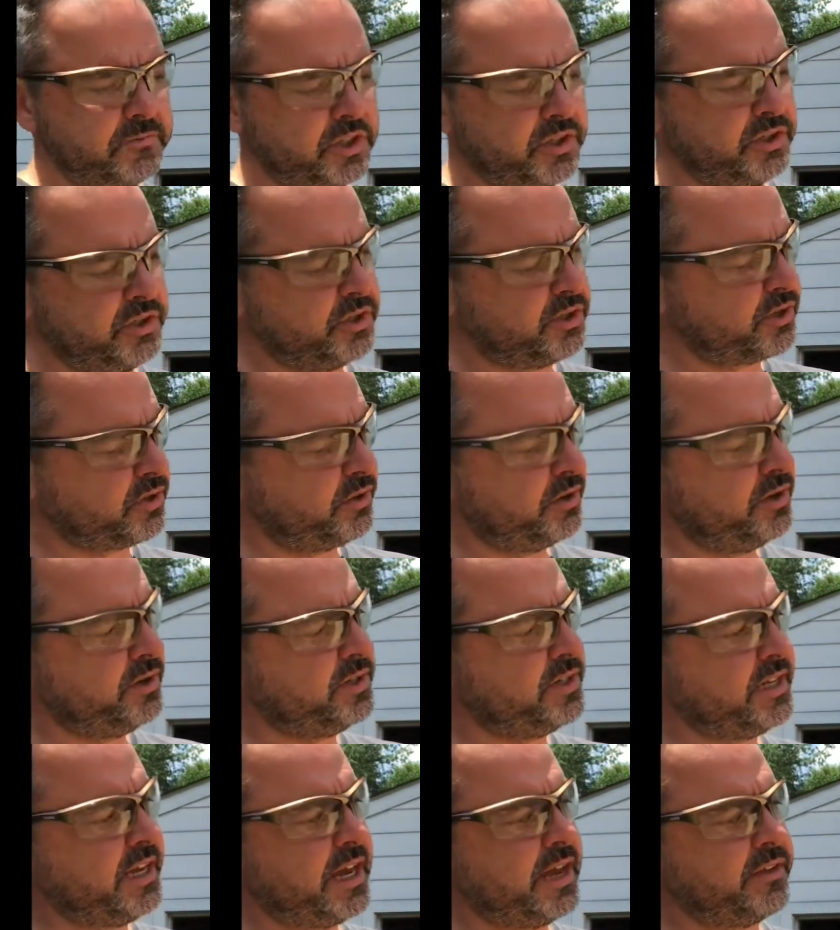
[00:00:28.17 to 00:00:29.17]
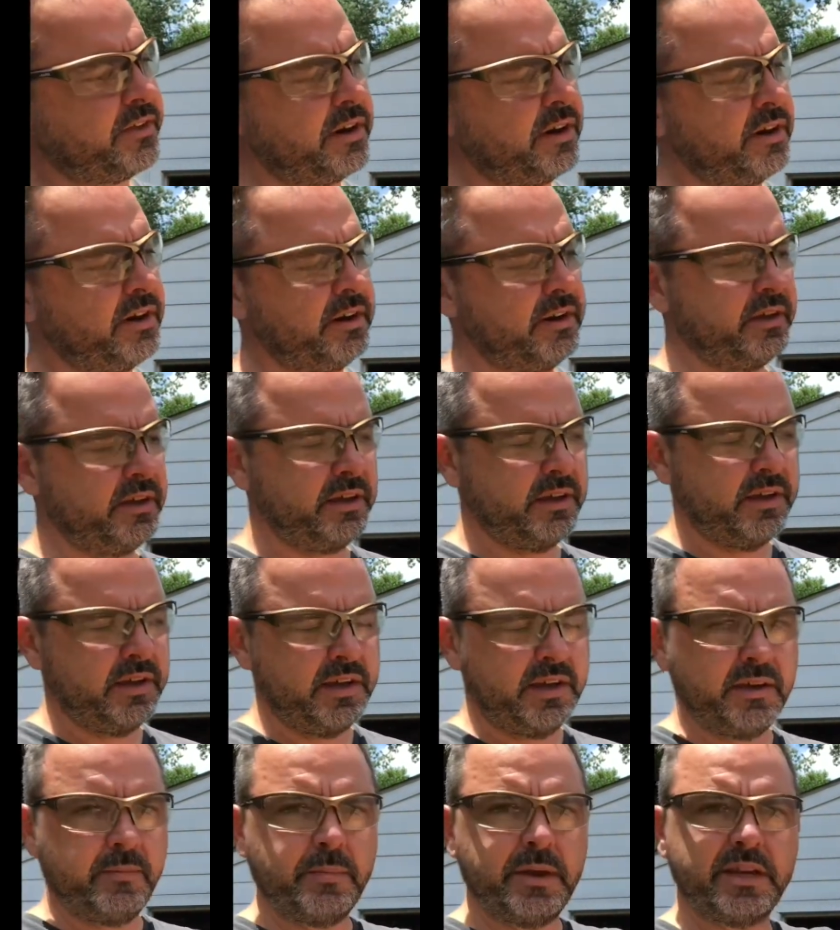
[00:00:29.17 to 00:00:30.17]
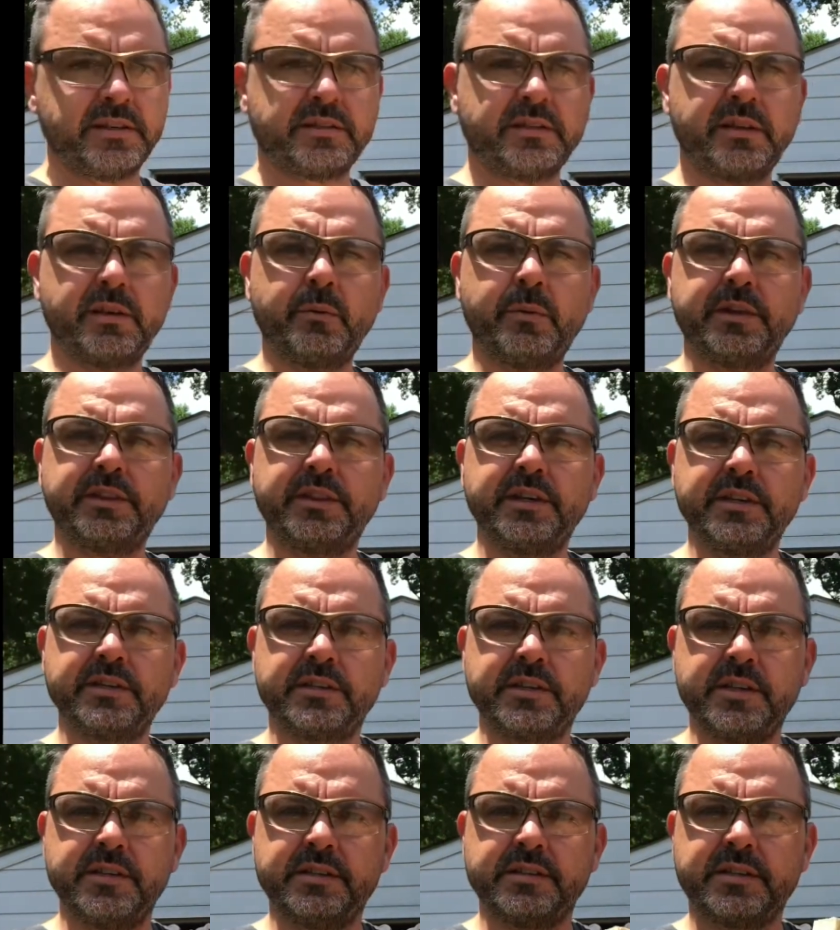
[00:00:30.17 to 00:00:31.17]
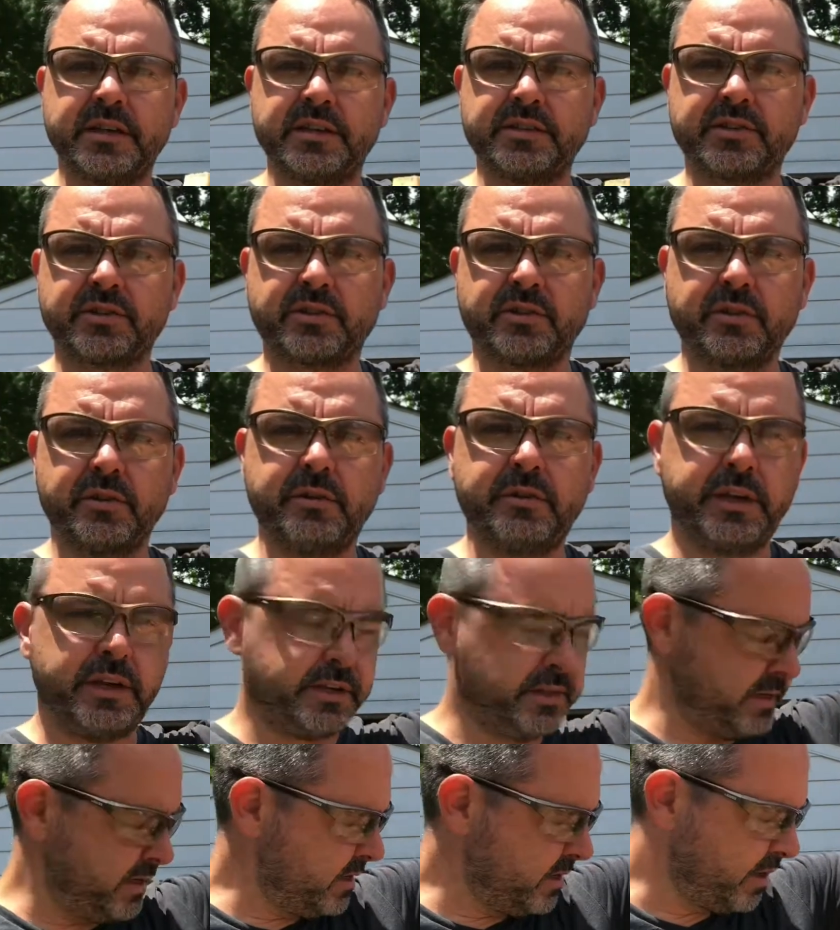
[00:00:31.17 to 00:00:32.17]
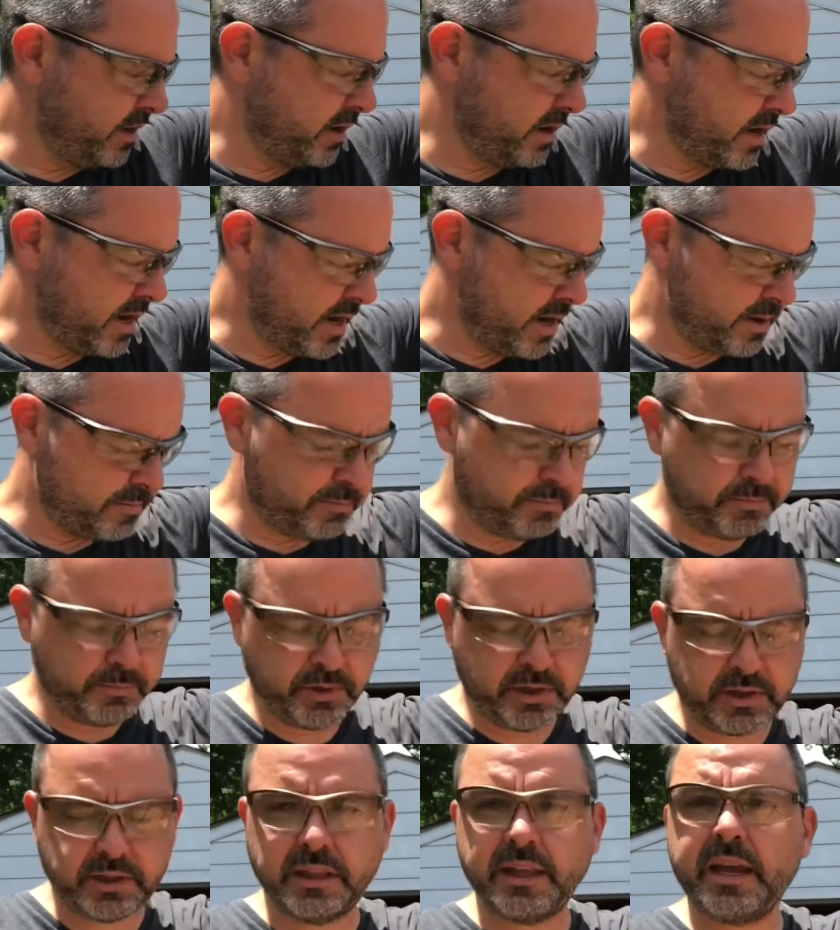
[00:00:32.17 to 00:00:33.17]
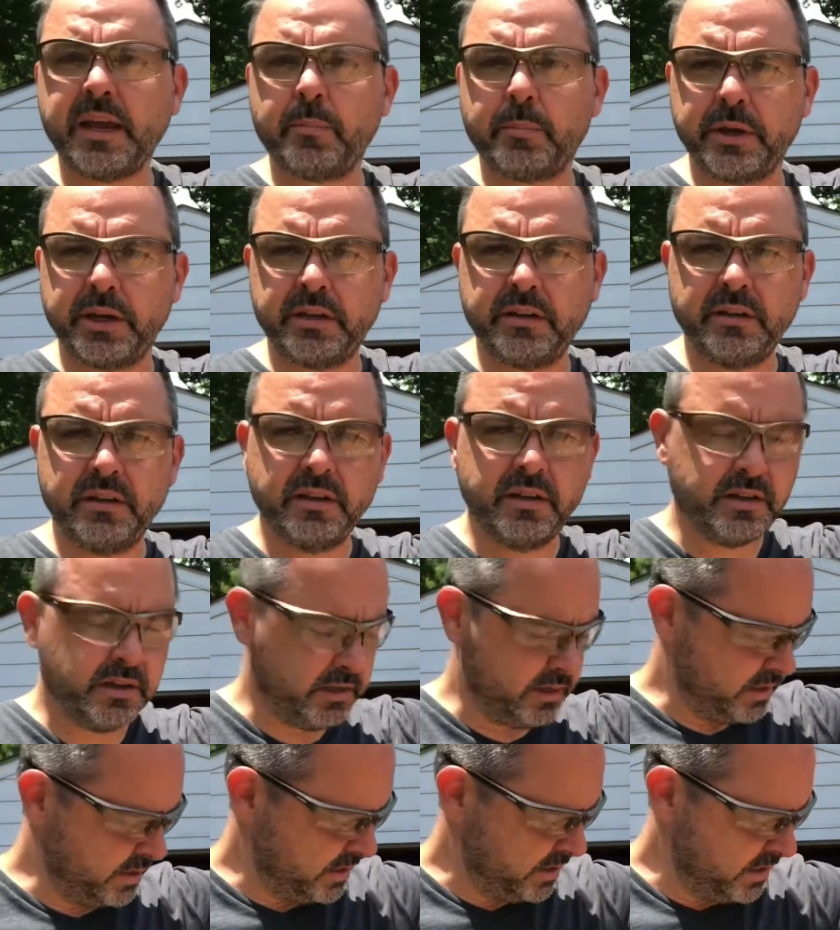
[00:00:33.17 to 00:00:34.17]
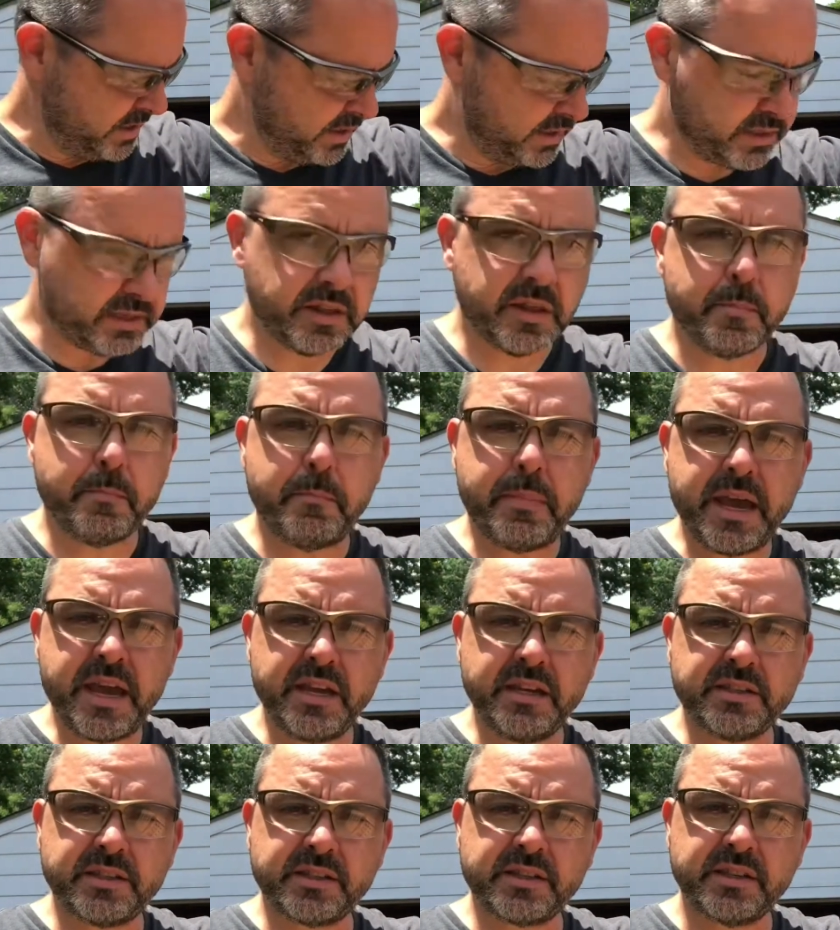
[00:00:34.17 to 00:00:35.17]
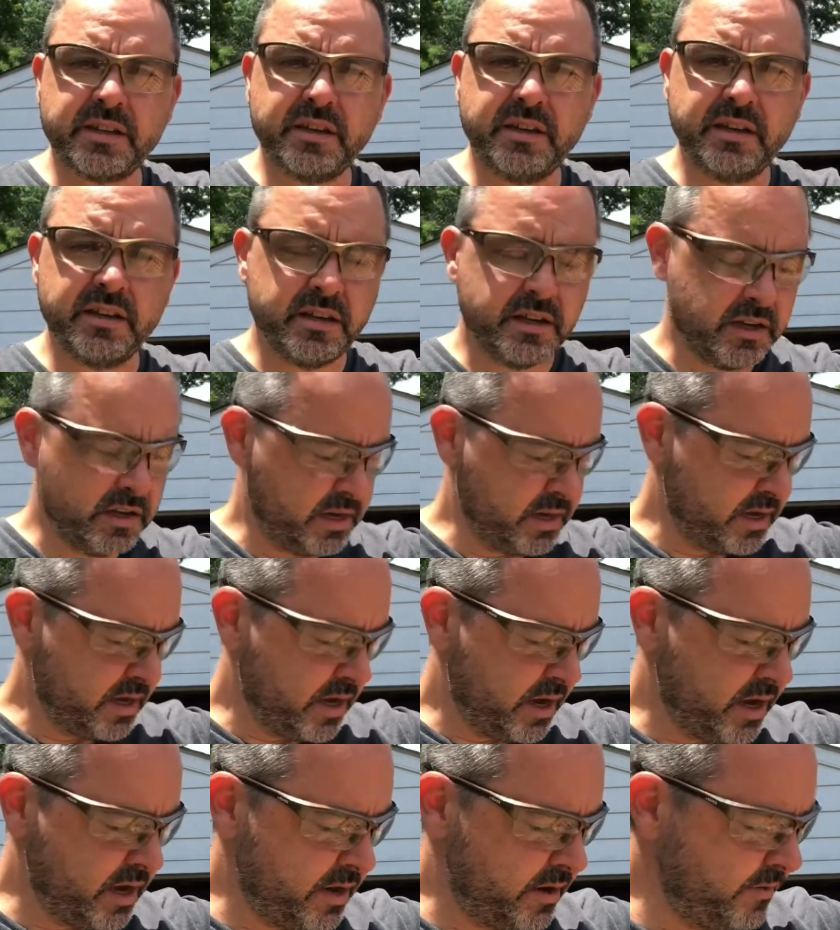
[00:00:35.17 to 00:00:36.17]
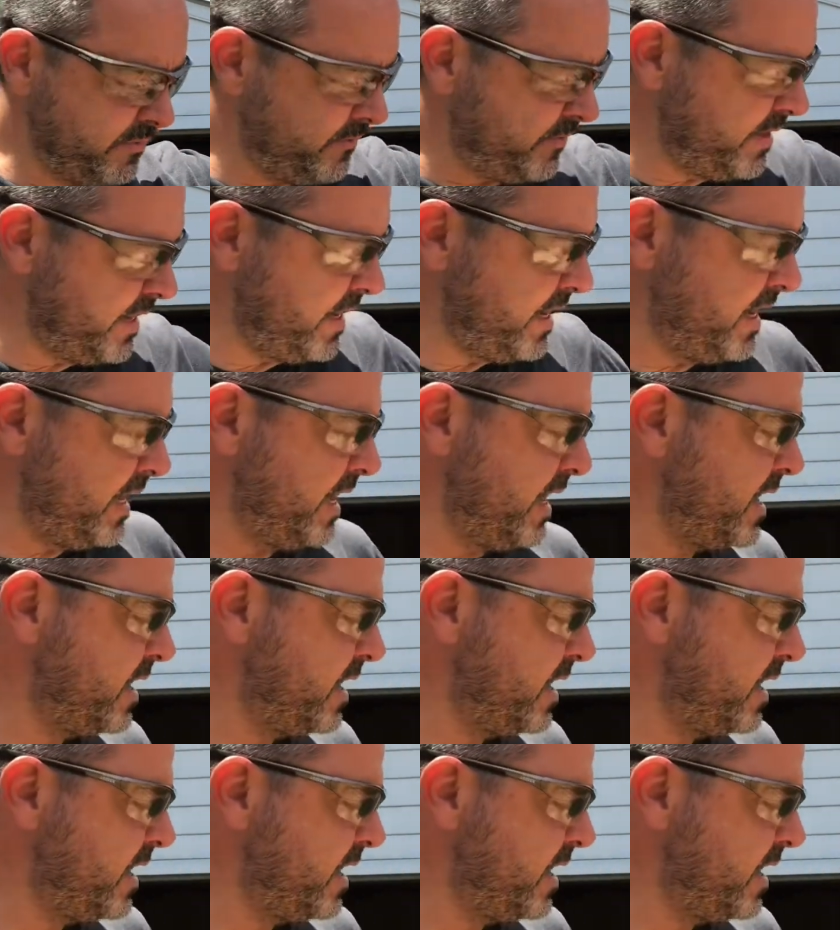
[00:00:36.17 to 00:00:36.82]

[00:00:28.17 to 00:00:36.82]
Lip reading: screwed together. Basically what this is, I screw it or clamp it to the base of the